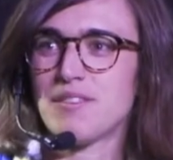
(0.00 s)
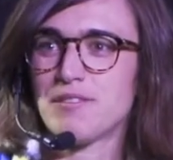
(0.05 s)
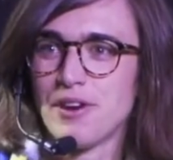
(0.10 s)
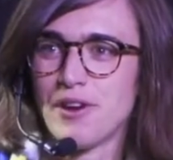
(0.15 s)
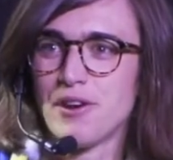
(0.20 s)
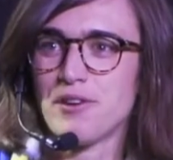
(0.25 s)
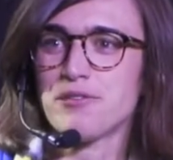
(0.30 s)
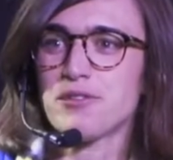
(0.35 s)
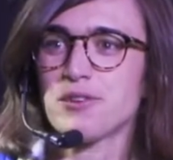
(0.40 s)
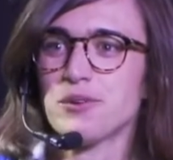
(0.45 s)

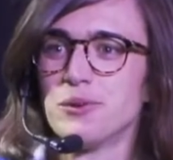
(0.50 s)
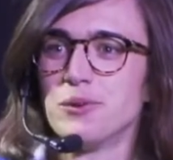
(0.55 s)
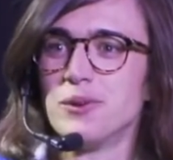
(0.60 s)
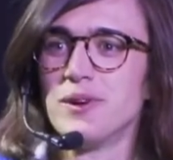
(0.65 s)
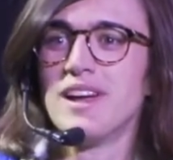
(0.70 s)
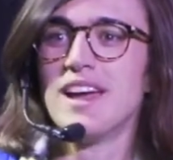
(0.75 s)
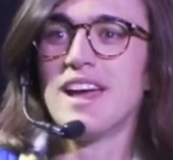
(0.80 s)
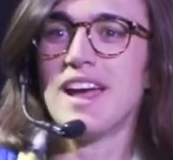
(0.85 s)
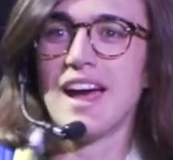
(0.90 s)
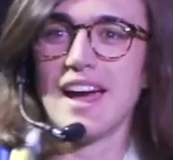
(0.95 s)
Very few.
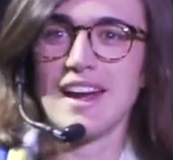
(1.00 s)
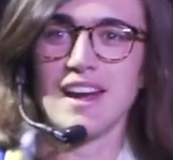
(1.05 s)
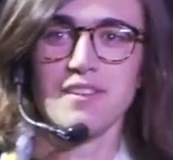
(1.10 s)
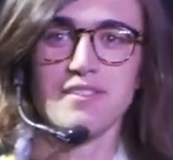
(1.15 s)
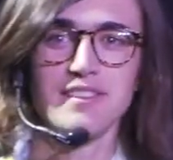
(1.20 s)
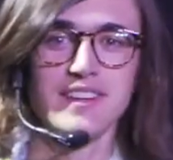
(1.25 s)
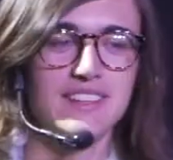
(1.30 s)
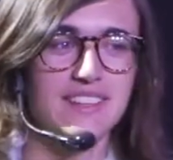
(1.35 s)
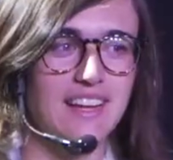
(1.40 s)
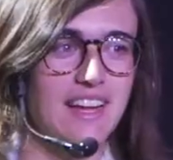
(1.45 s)
And I
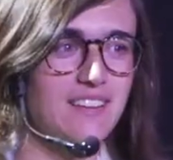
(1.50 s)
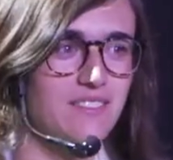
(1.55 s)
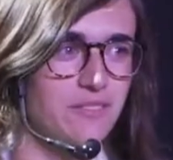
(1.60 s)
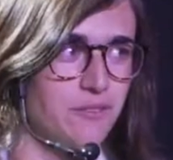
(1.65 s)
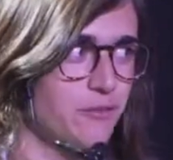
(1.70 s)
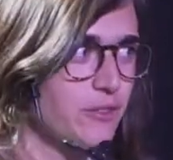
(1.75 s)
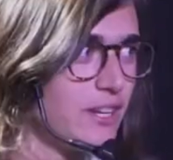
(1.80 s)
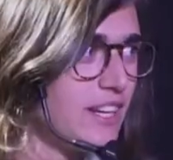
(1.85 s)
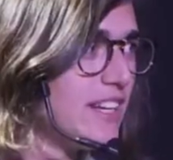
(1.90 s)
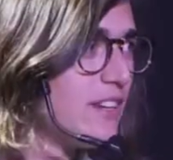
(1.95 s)
think that
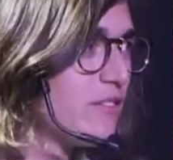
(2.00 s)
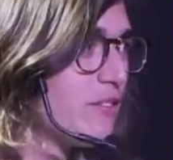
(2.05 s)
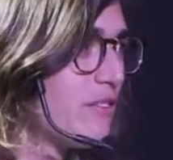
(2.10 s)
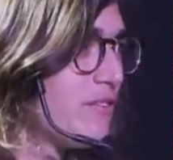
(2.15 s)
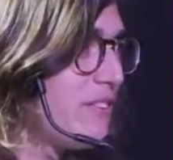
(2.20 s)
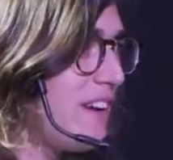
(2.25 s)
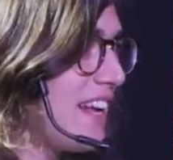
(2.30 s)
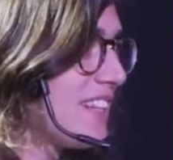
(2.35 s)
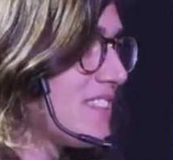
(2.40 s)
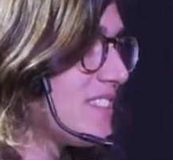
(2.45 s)
really
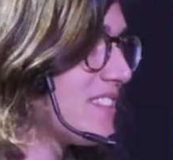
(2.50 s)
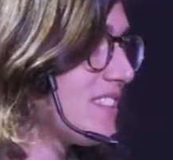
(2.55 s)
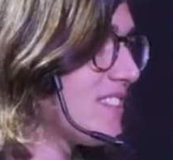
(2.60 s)
reflects